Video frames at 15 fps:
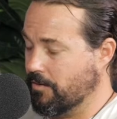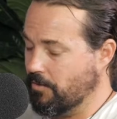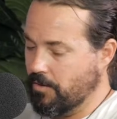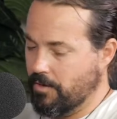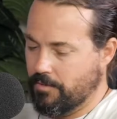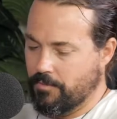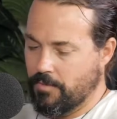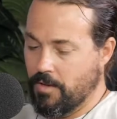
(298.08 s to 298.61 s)

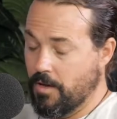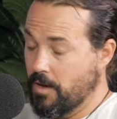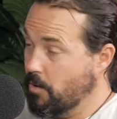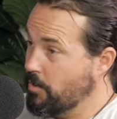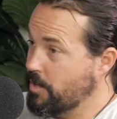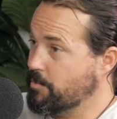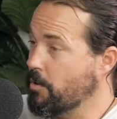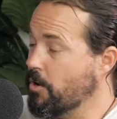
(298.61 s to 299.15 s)
great.
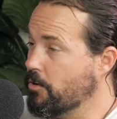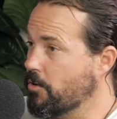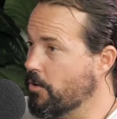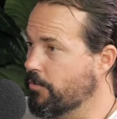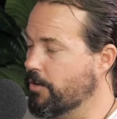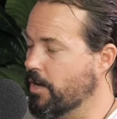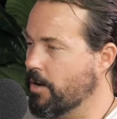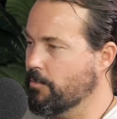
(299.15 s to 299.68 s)
We spoke
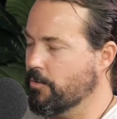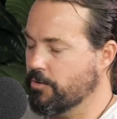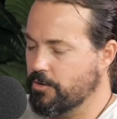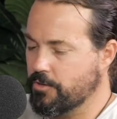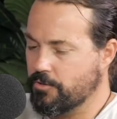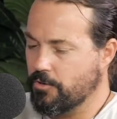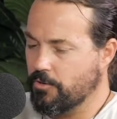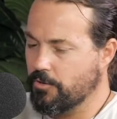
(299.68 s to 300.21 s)
off camera
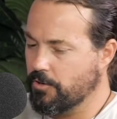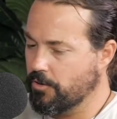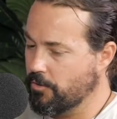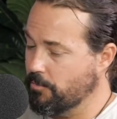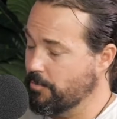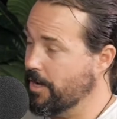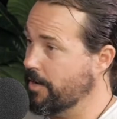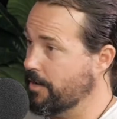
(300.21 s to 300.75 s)
just earlier
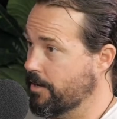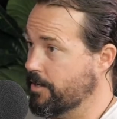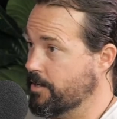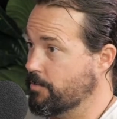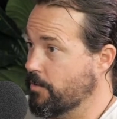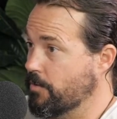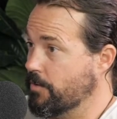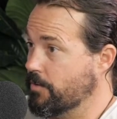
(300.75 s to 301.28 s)
about an
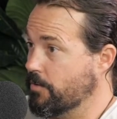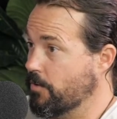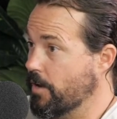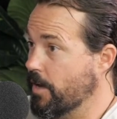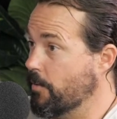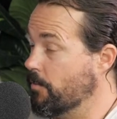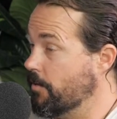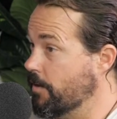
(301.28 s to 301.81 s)
experience that I
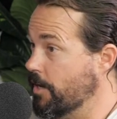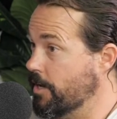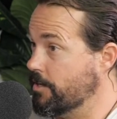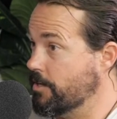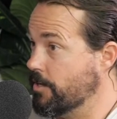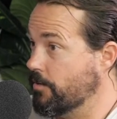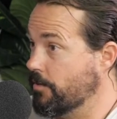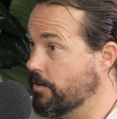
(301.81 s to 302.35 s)
had with an
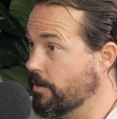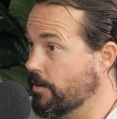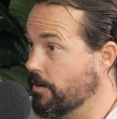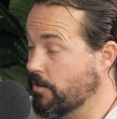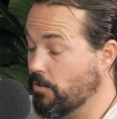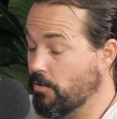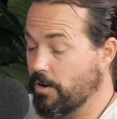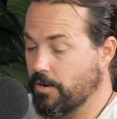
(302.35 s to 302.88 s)
engineering
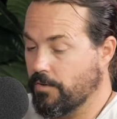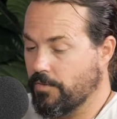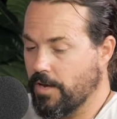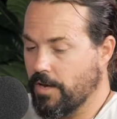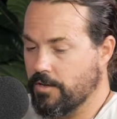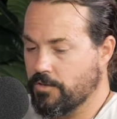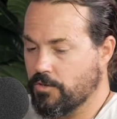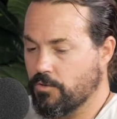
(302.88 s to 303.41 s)
client of
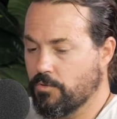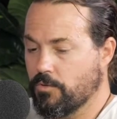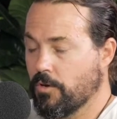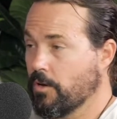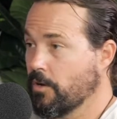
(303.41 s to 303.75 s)
ours who